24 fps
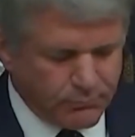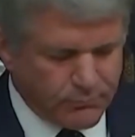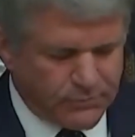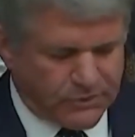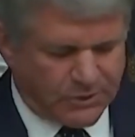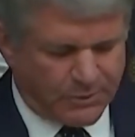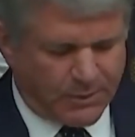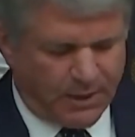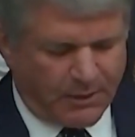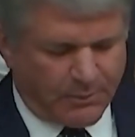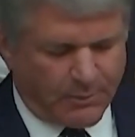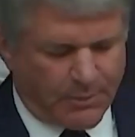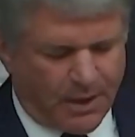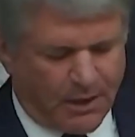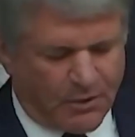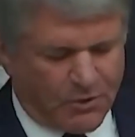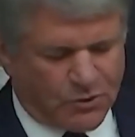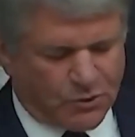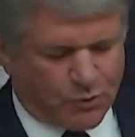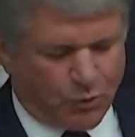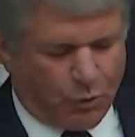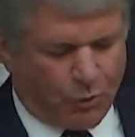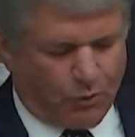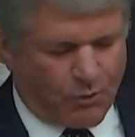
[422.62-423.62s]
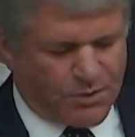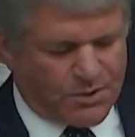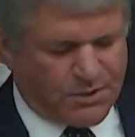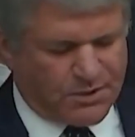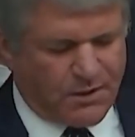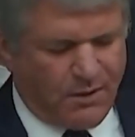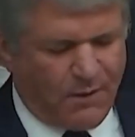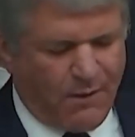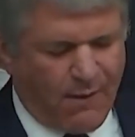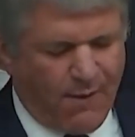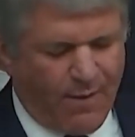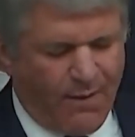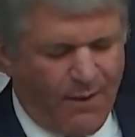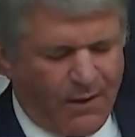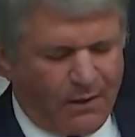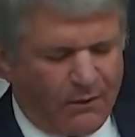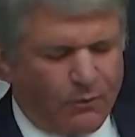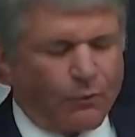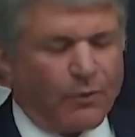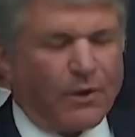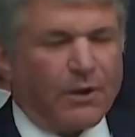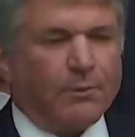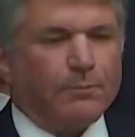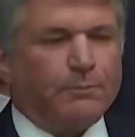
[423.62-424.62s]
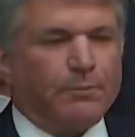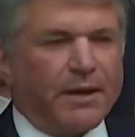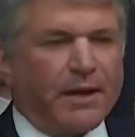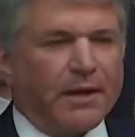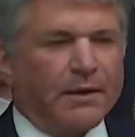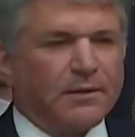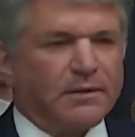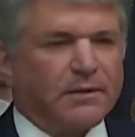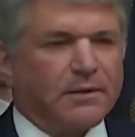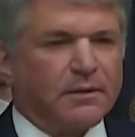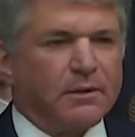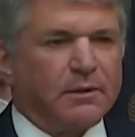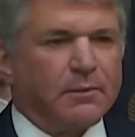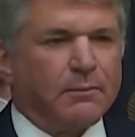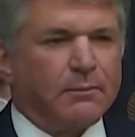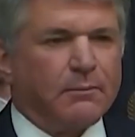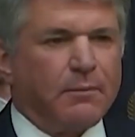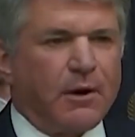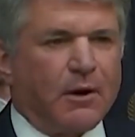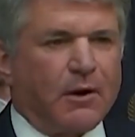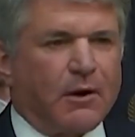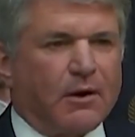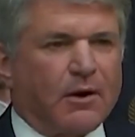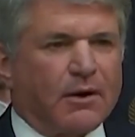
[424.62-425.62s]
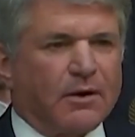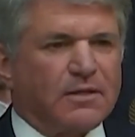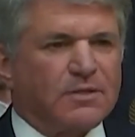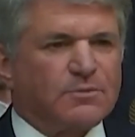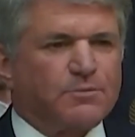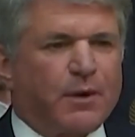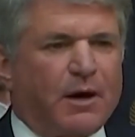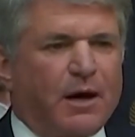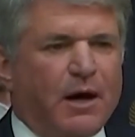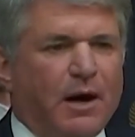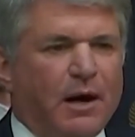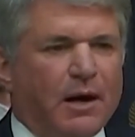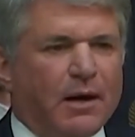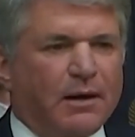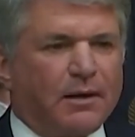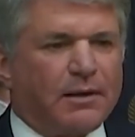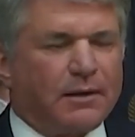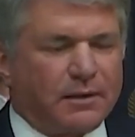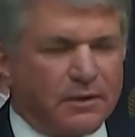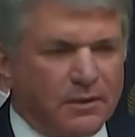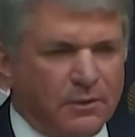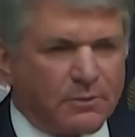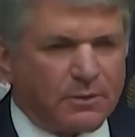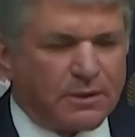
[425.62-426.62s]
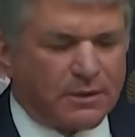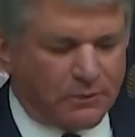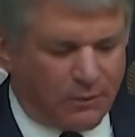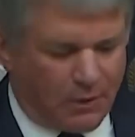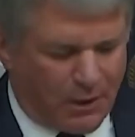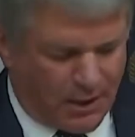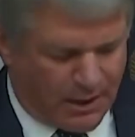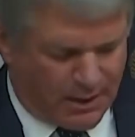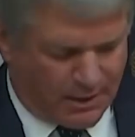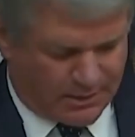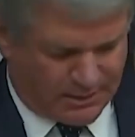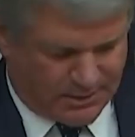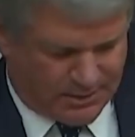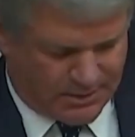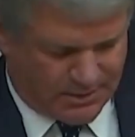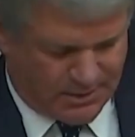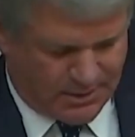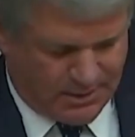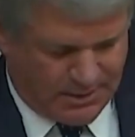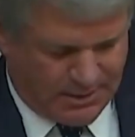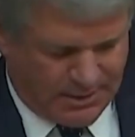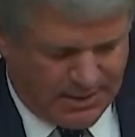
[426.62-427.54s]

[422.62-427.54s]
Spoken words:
To make matters worse, we abandoned Americans behind enemy lines.